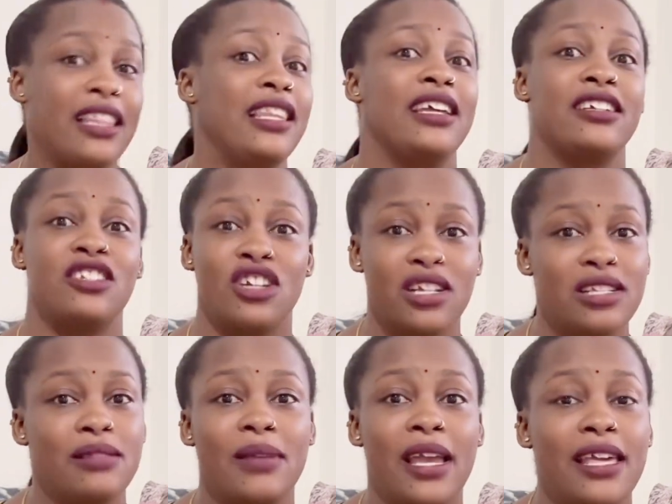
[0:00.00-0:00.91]
Like,
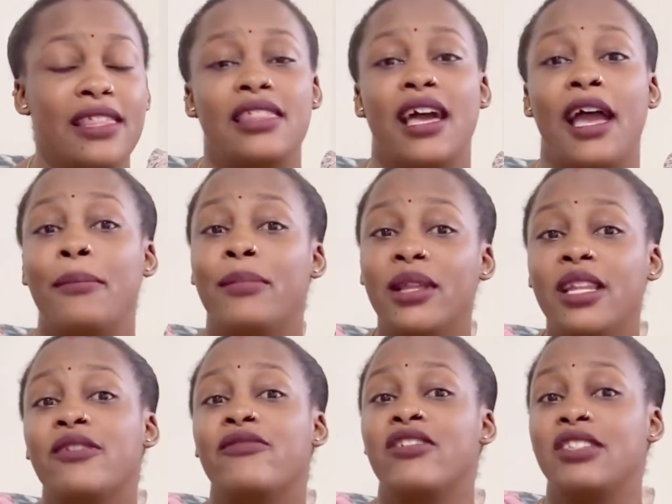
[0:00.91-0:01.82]
trust me, I
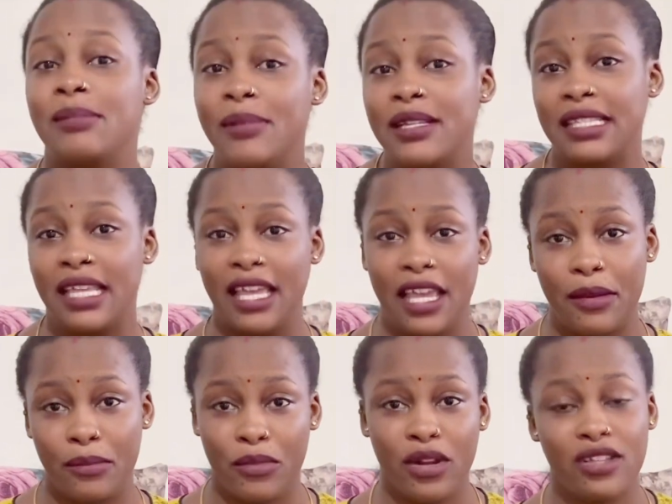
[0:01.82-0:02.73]
believe it makes the hair
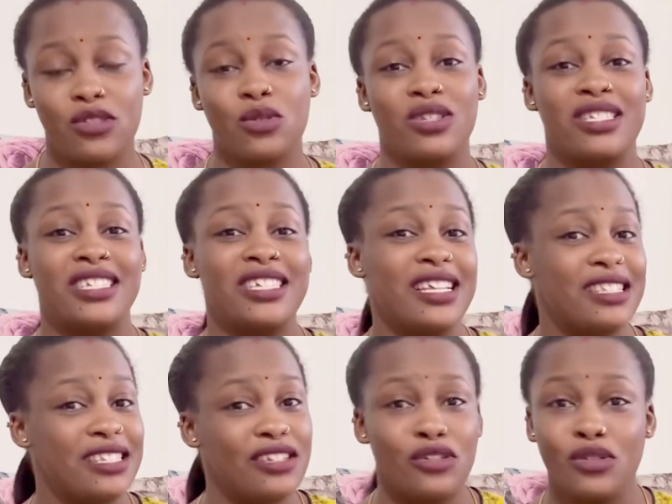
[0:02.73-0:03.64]
break. So
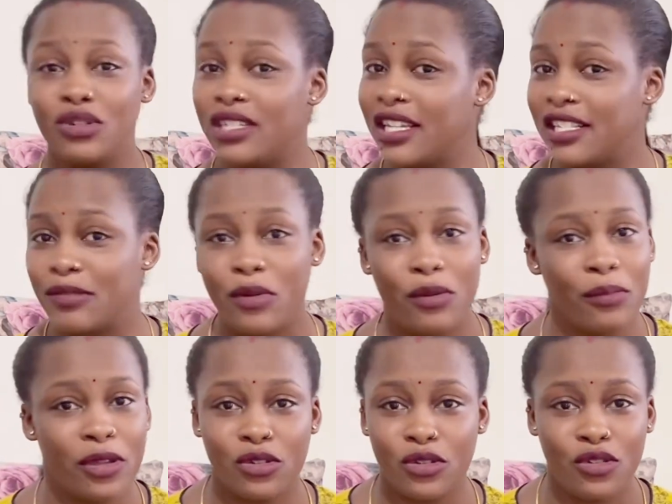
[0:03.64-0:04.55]
just don't
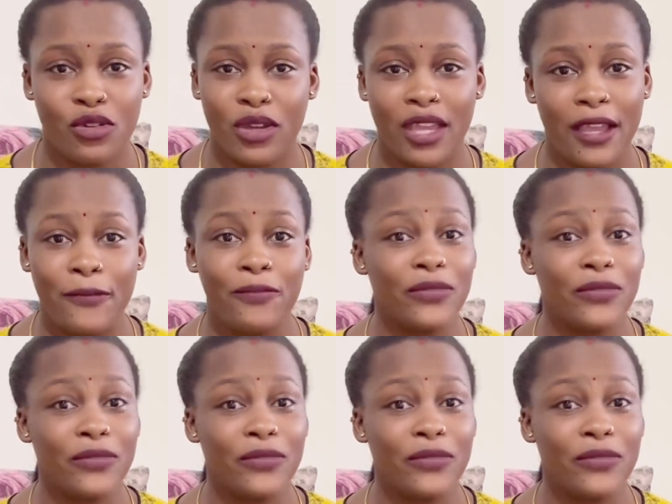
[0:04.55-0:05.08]
experiment on your hair.